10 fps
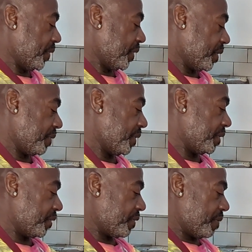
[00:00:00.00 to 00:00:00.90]
So we're
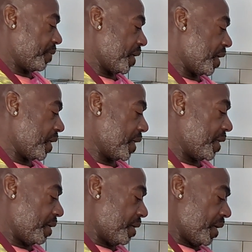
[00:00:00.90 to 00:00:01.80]
gonna scrape all
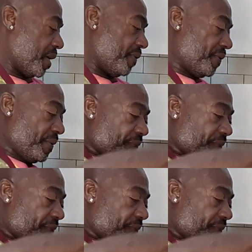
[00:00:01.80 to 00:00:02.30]
that off.